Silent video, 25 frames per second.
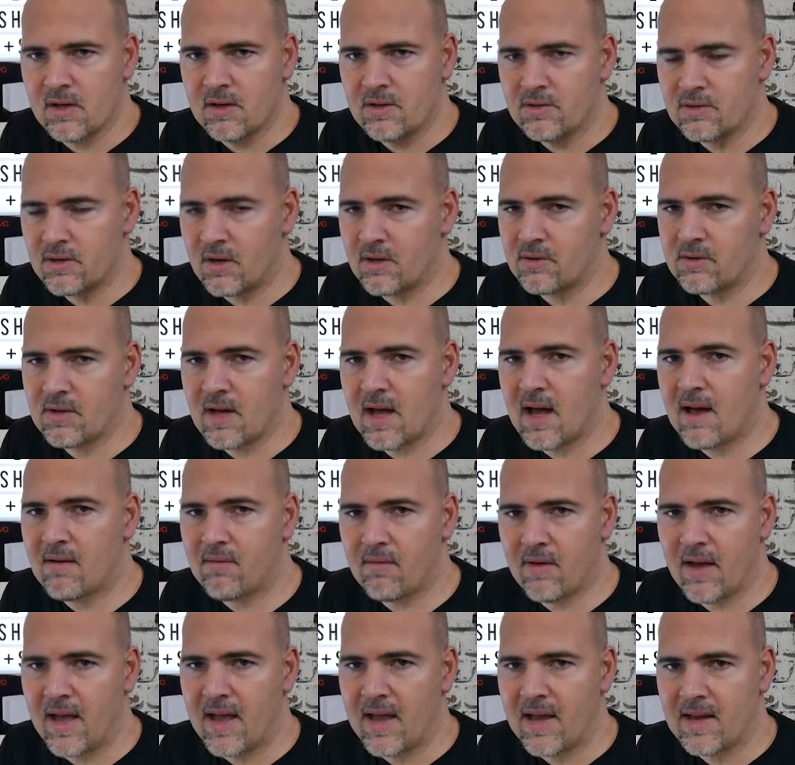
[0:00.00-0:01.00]
so to
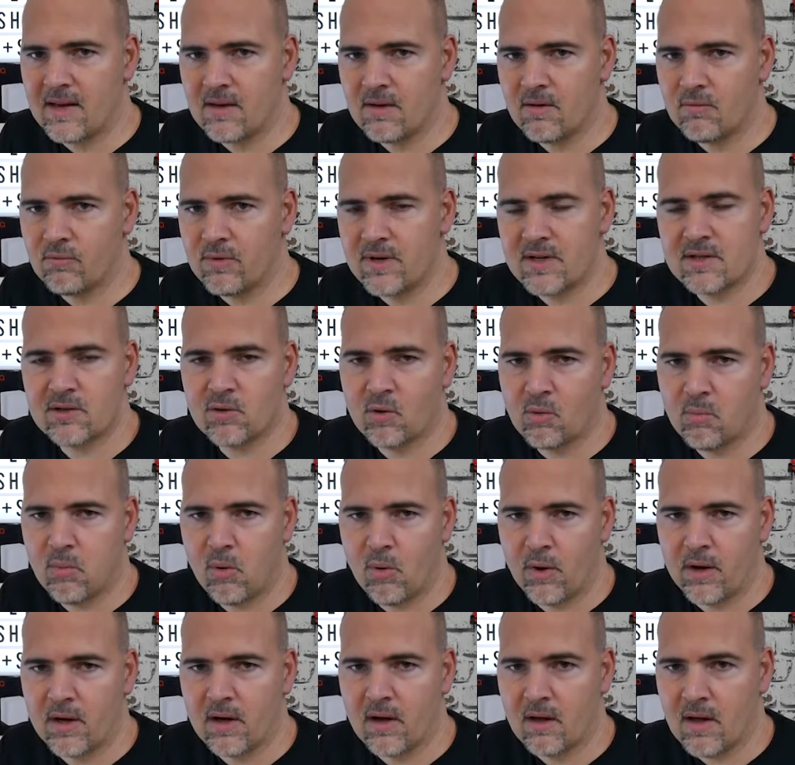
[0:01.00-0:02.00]
have a restore
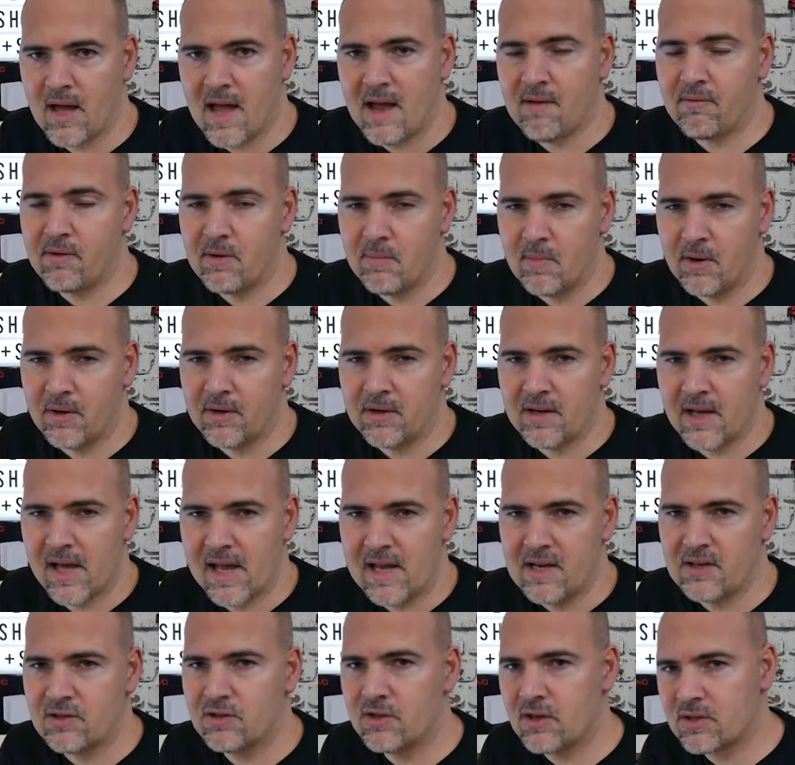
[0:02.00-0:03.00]
point every
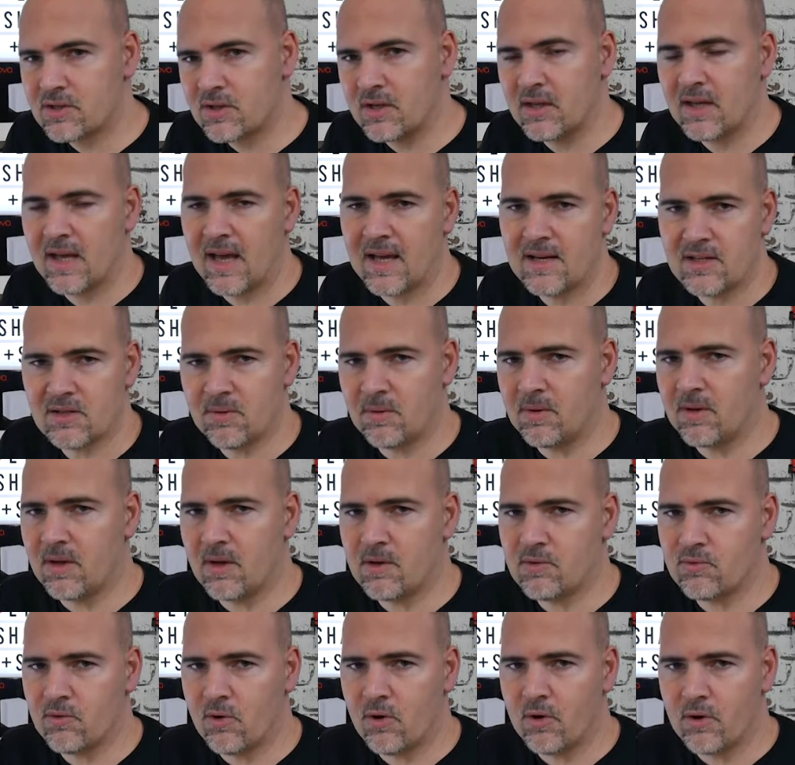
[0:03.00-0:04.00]
Monday, just in case something
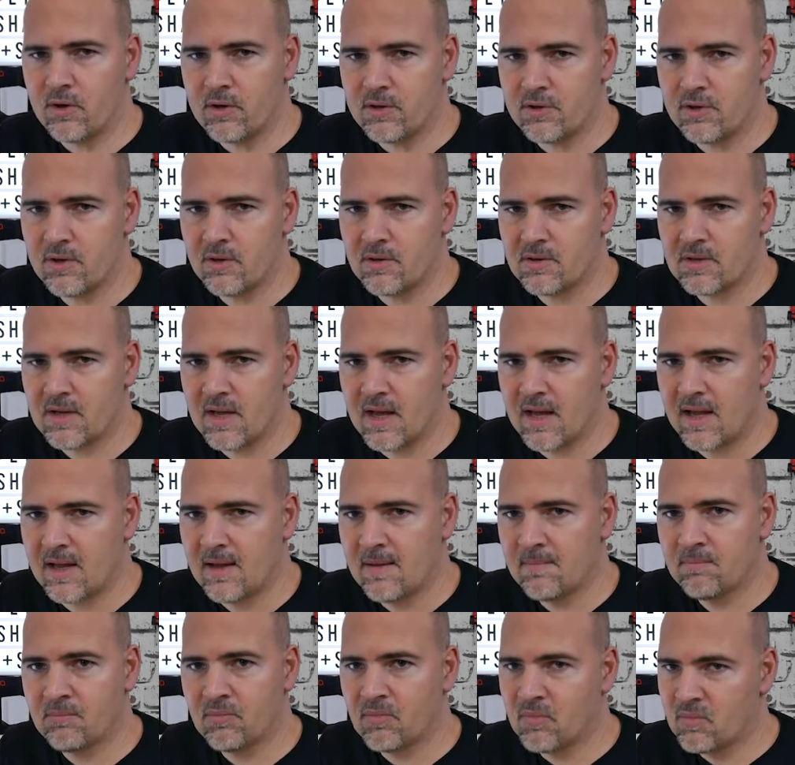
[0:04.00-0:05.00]
goes wrong on a Tuesday,
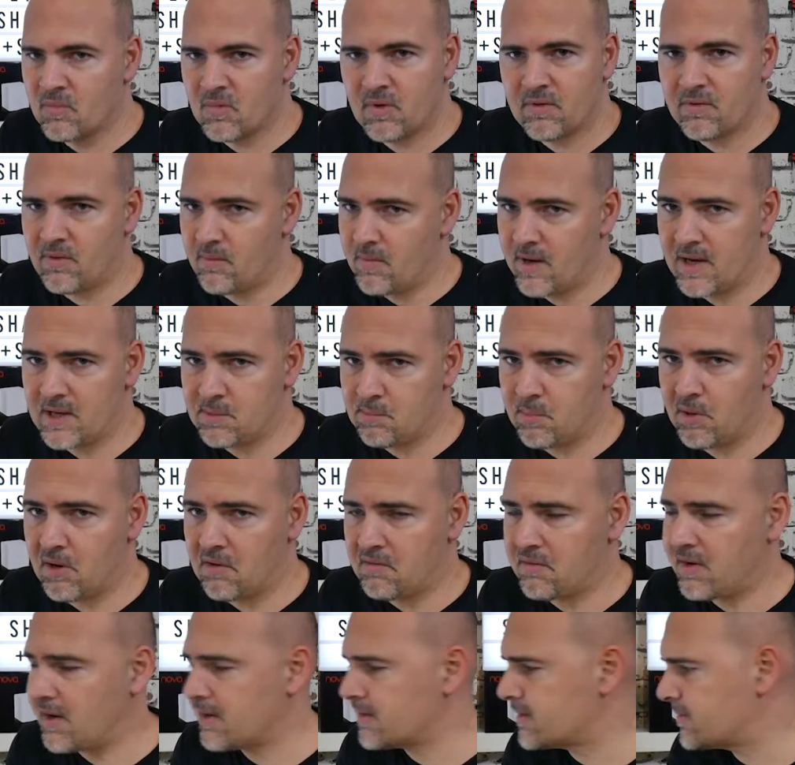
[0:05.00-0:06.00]
for me is
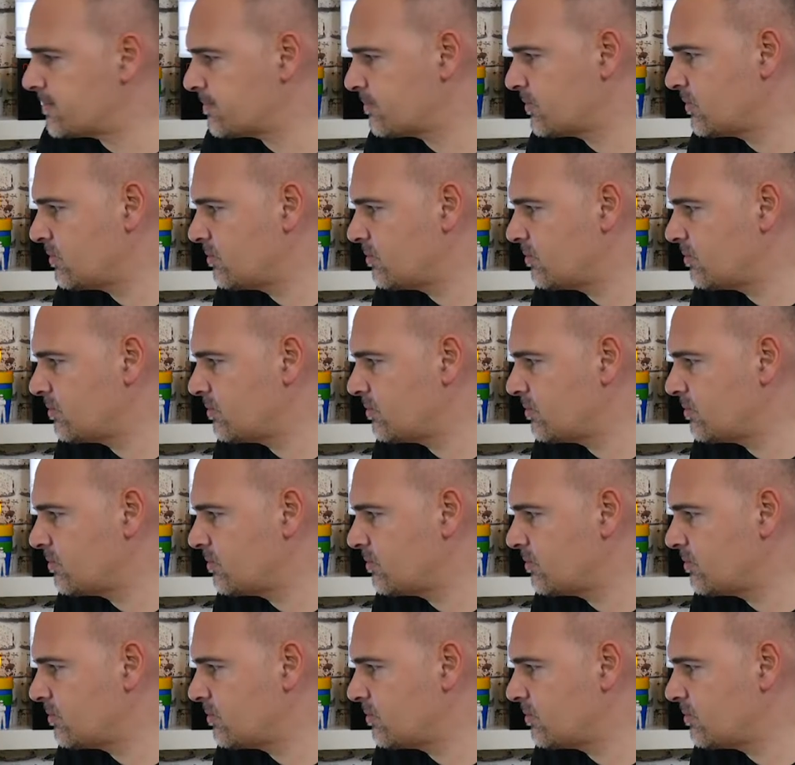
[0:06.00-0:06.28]
perfect.